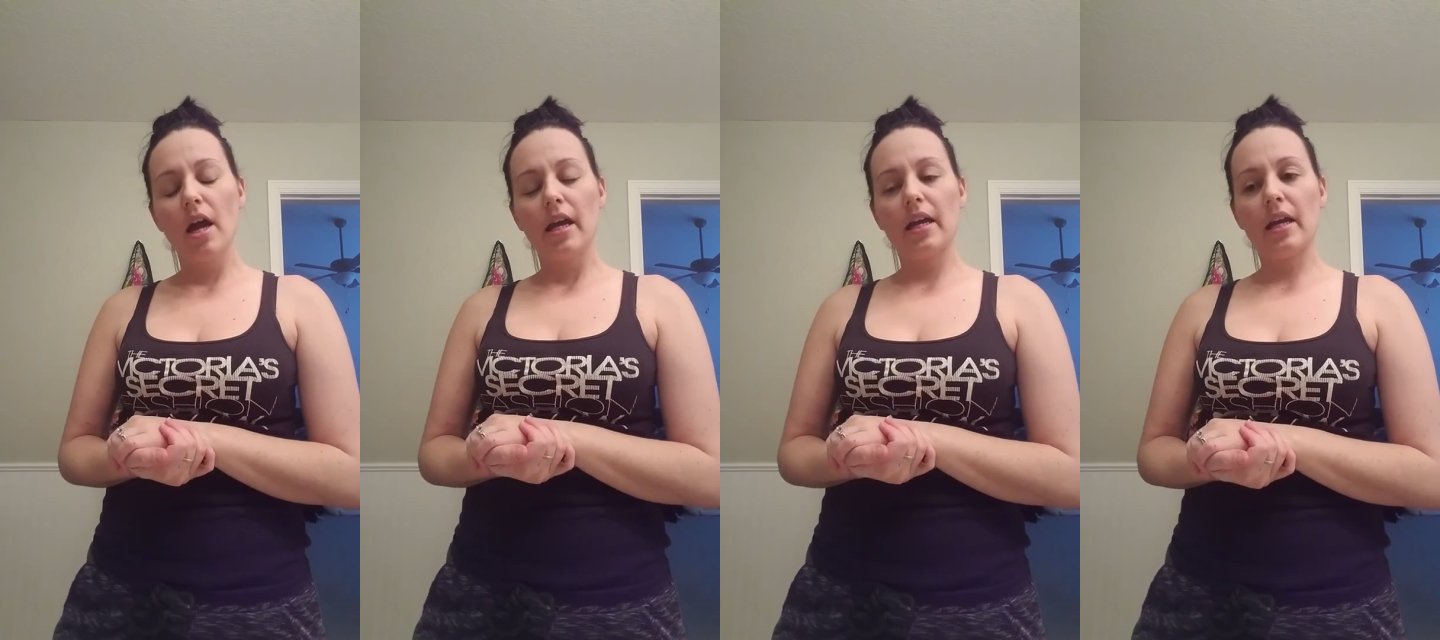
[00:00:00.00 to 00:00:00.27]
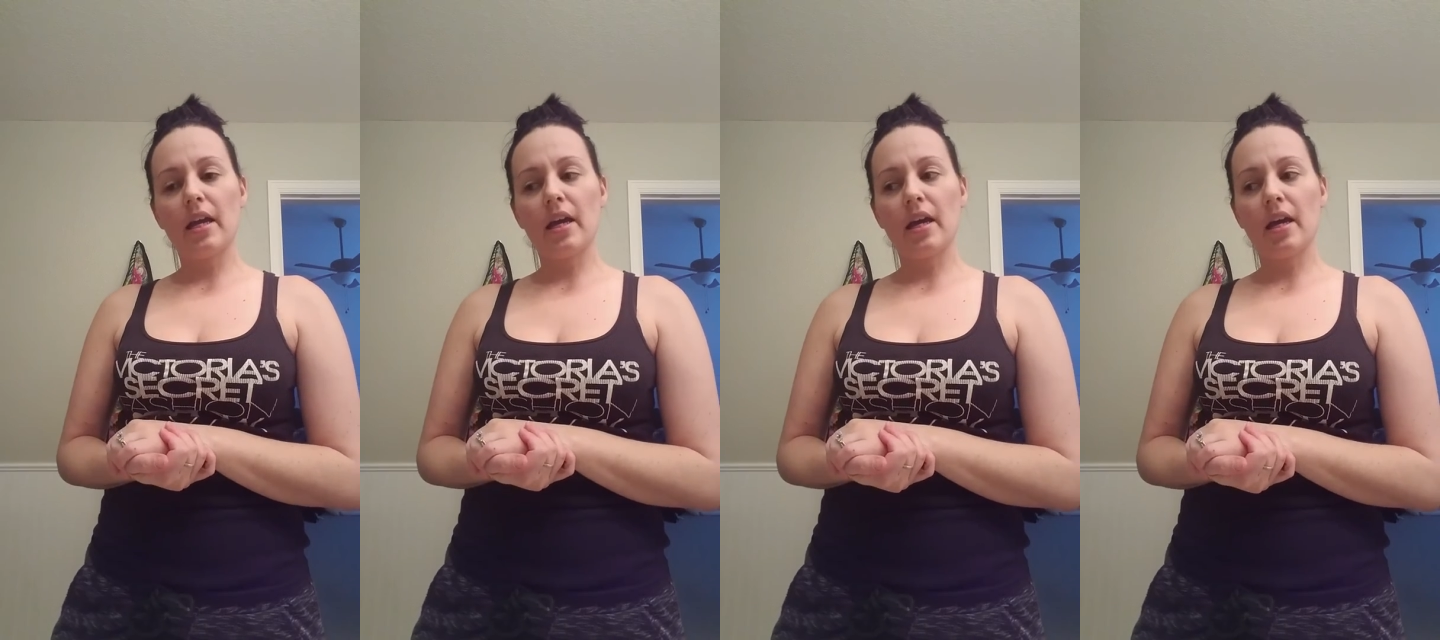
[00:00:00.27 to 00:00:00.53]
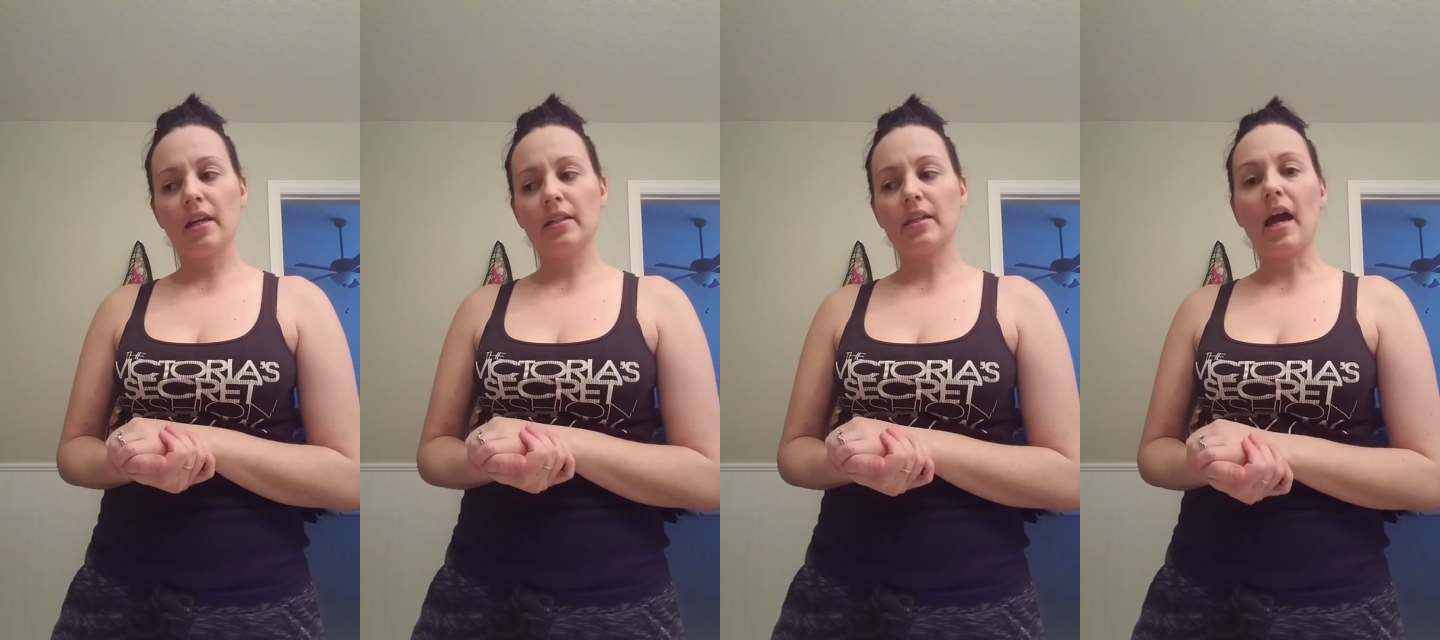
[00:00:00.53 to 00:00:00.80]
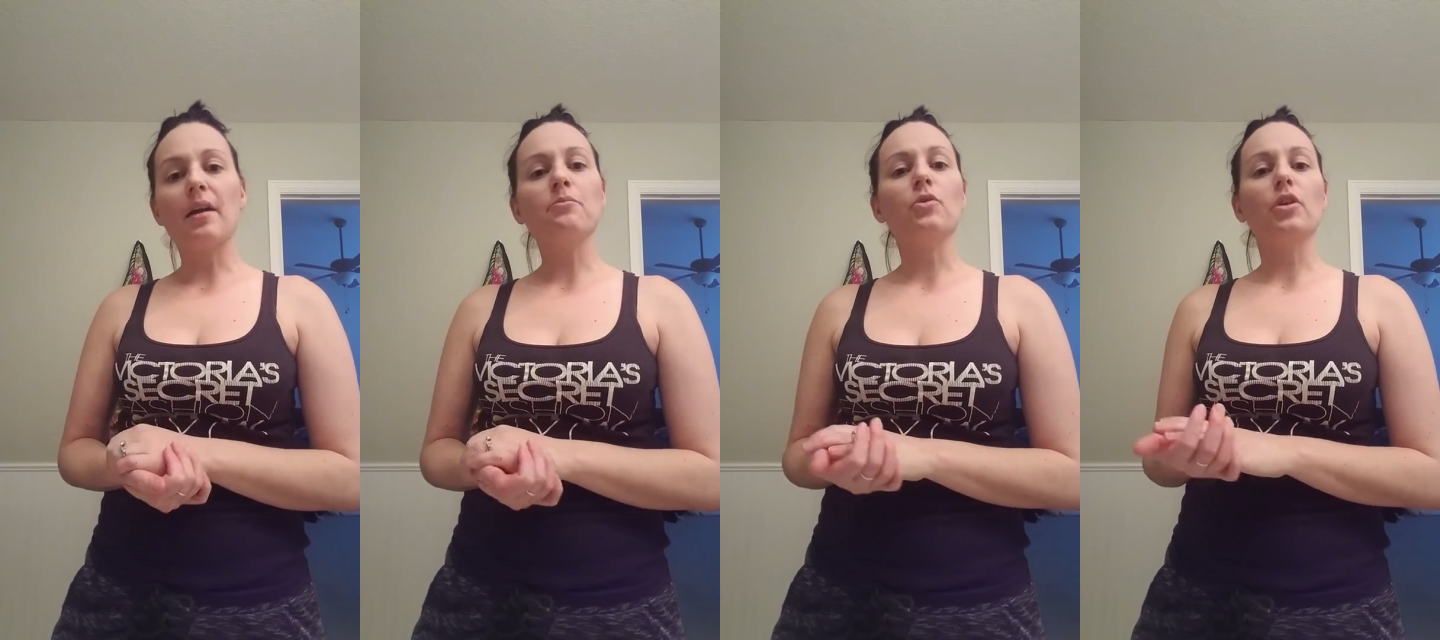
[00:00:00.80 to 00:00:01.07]
and
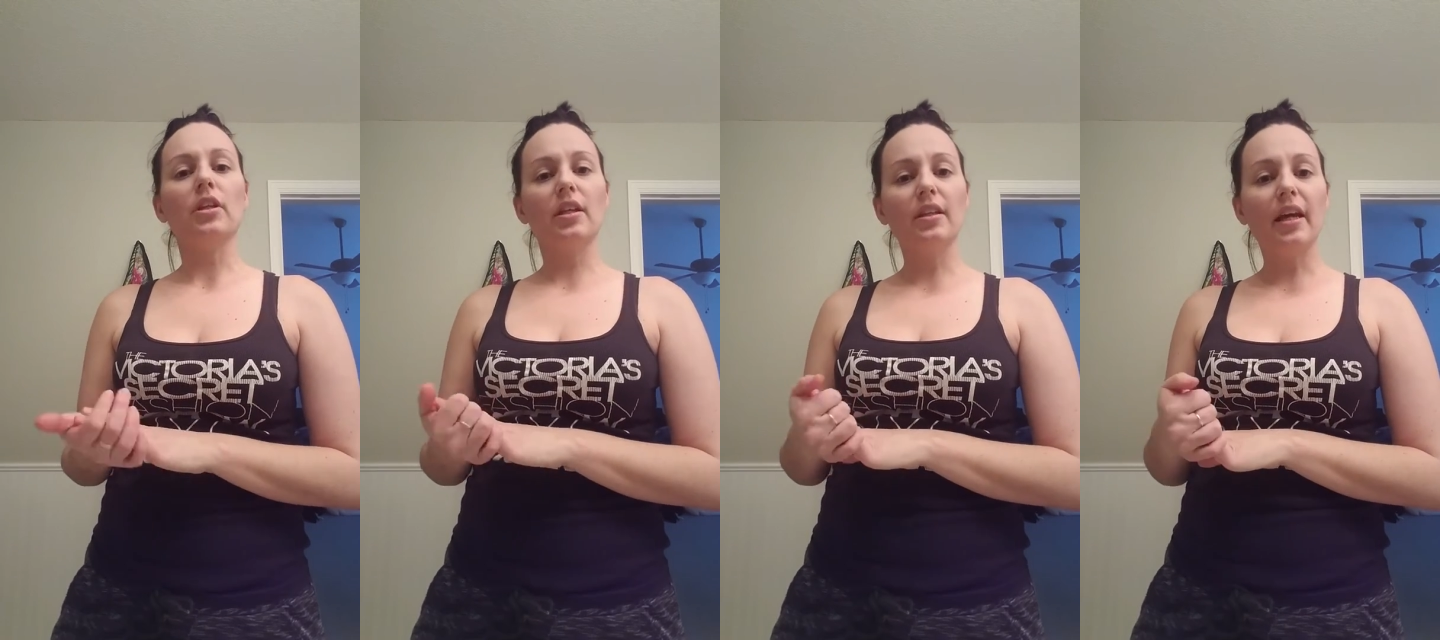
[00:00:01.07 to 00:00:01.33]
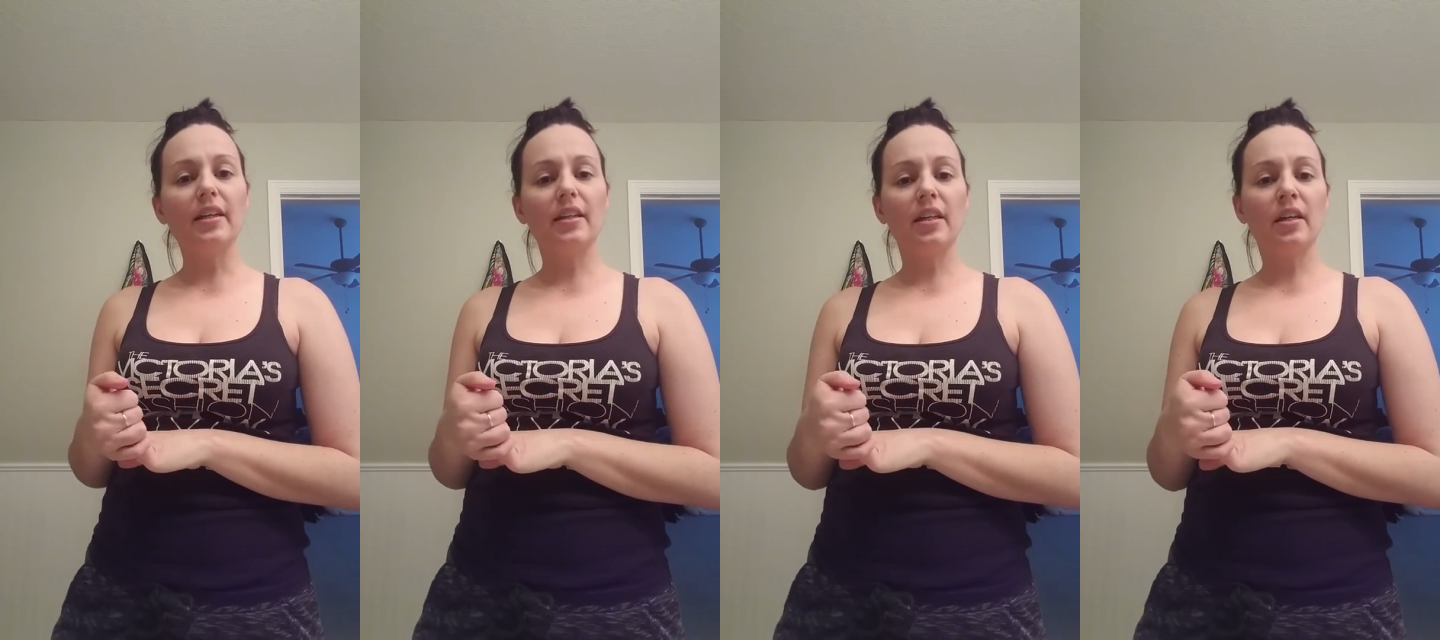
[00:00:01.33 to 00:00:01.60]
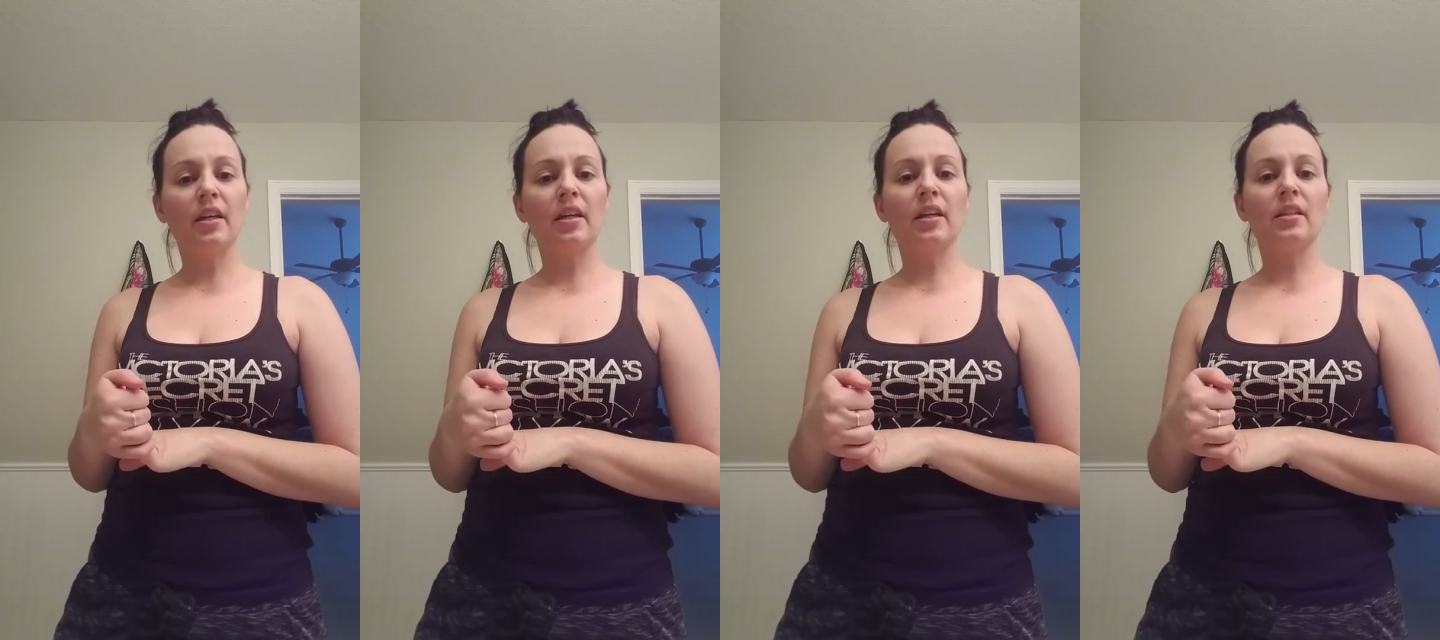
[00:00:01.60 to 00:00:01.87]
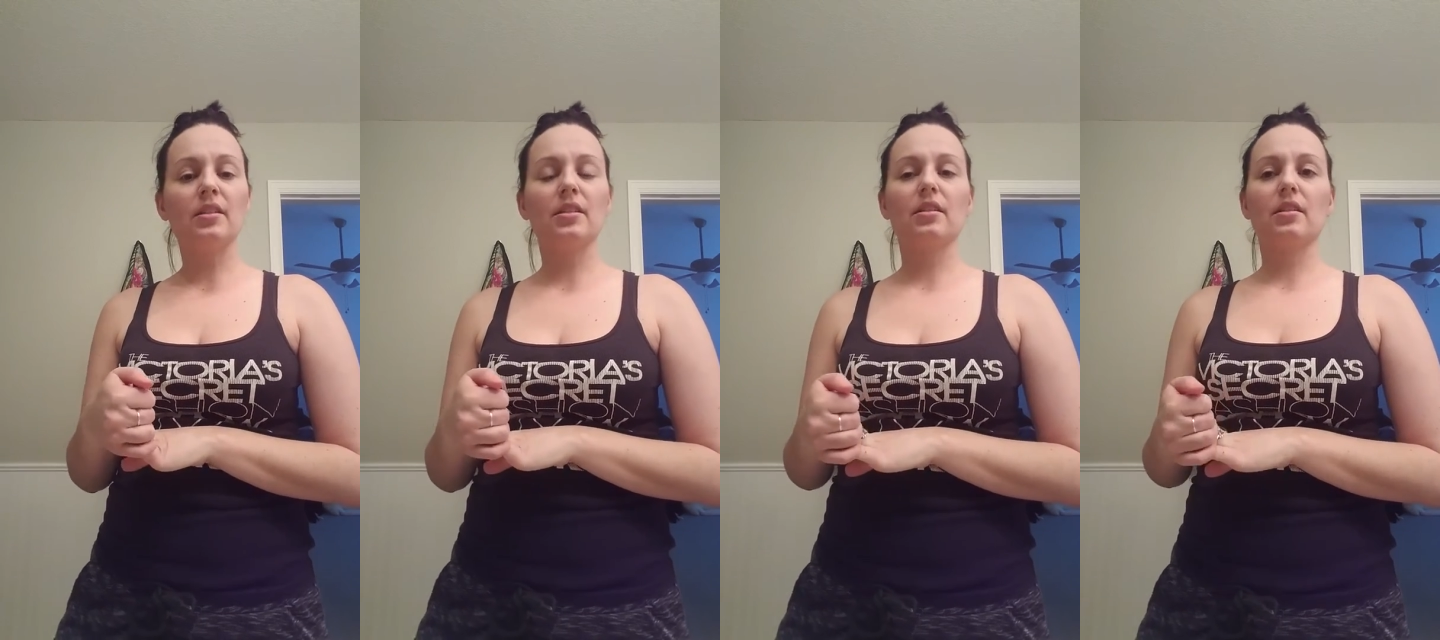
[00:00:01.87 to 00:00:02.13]
I'm really liking
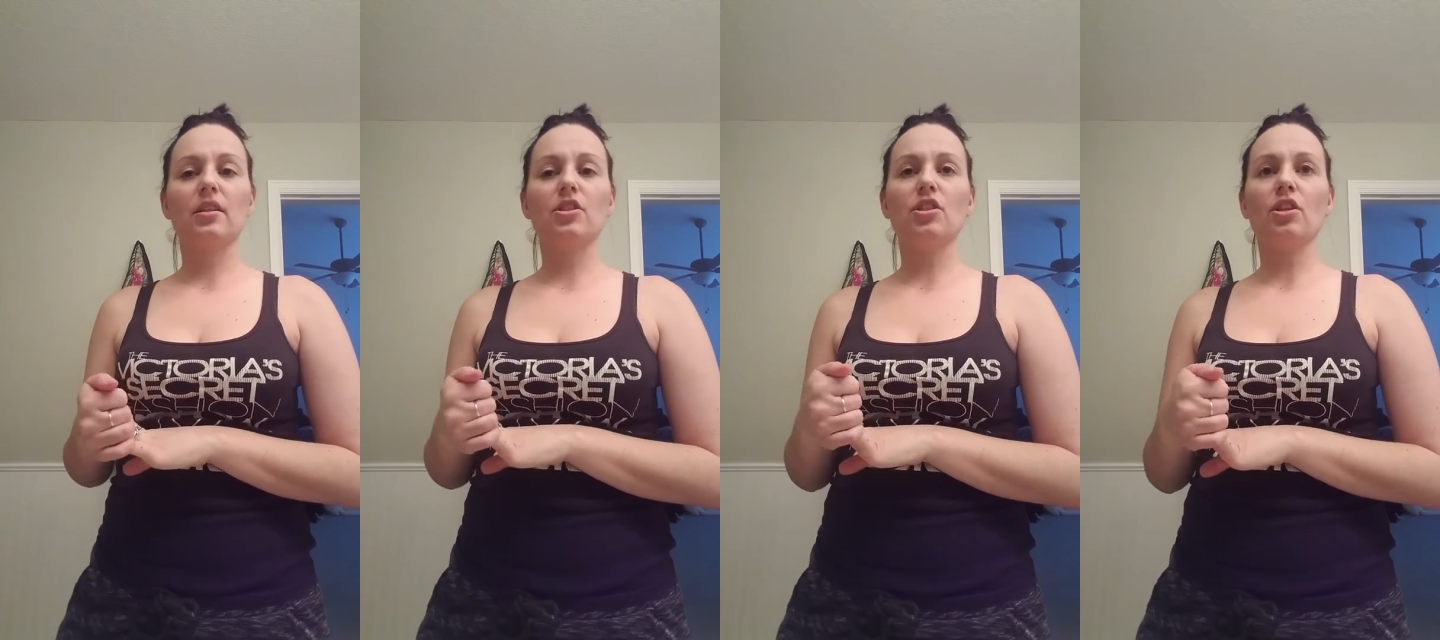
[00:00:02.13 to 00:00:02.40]
it because,